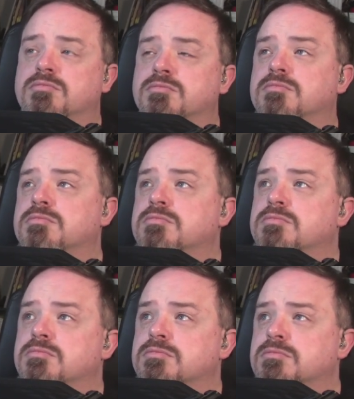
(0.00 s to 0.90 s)

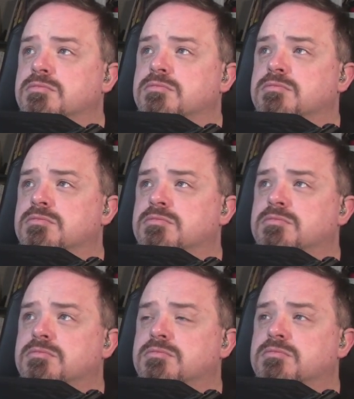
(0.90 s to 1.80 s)

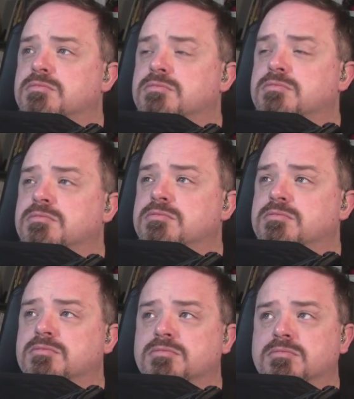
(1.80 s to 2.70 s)

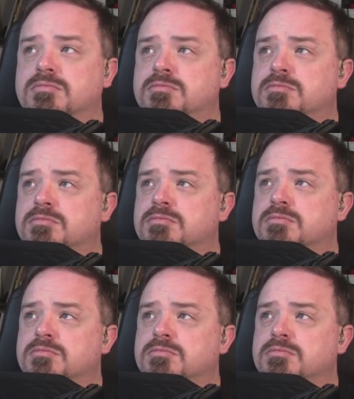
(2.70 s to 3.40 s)
No words are spoken by the person on screen.